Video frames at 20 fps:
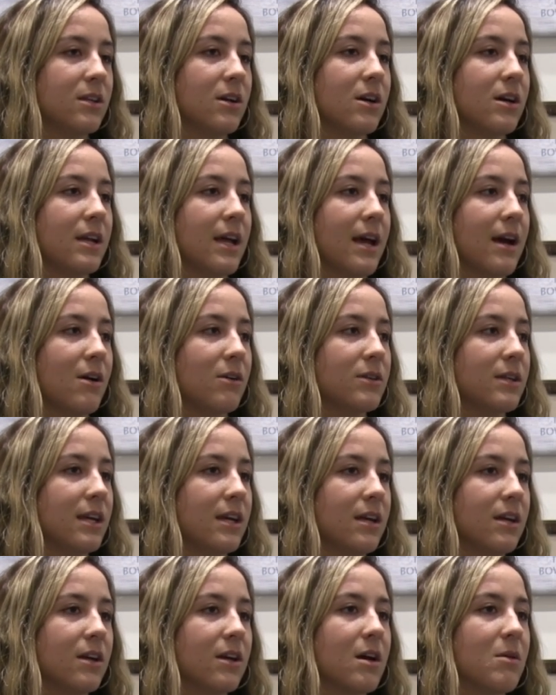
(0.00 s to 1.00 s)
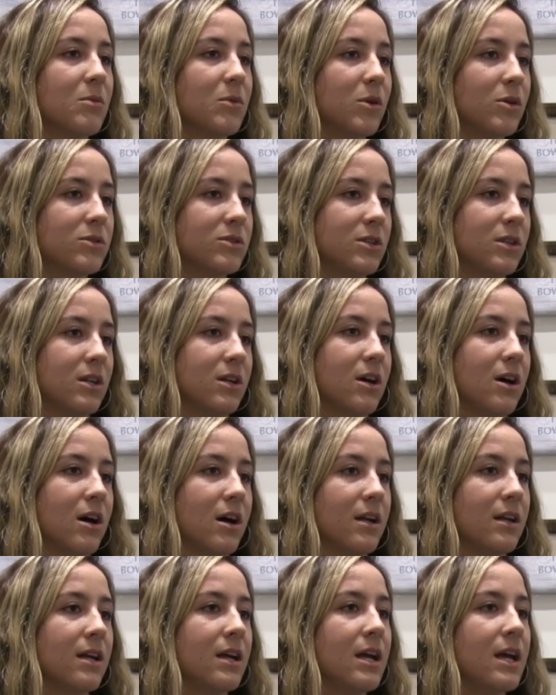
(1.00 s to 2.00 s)
on how they can come closer to
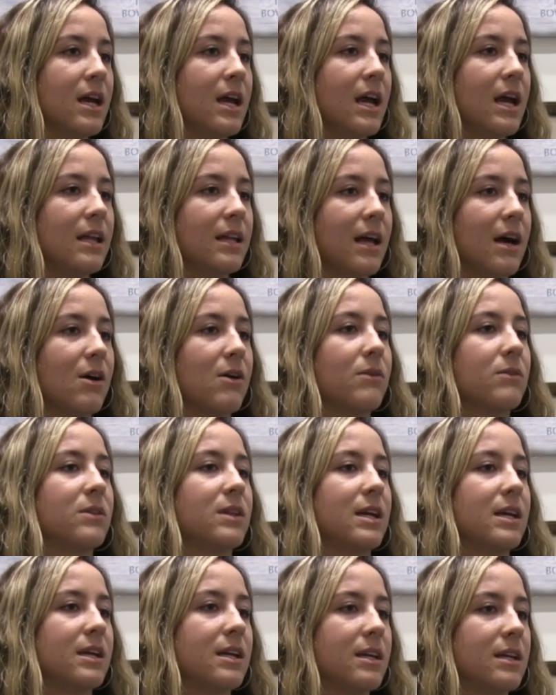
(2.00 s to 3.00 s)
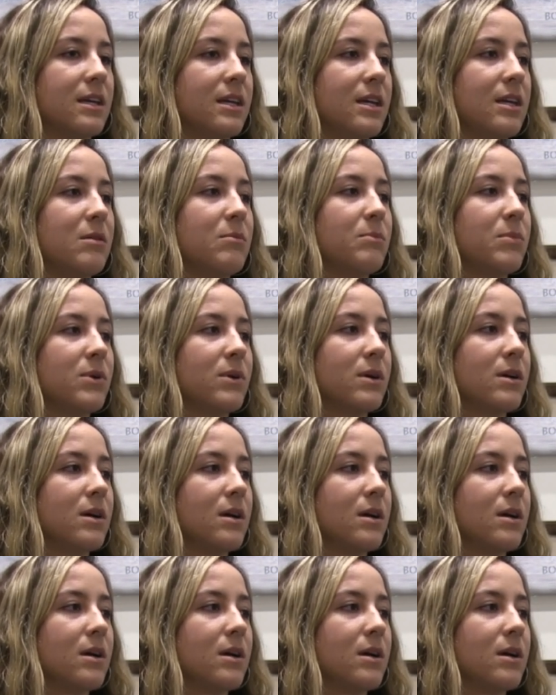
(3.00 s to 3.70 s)
God and how they can keep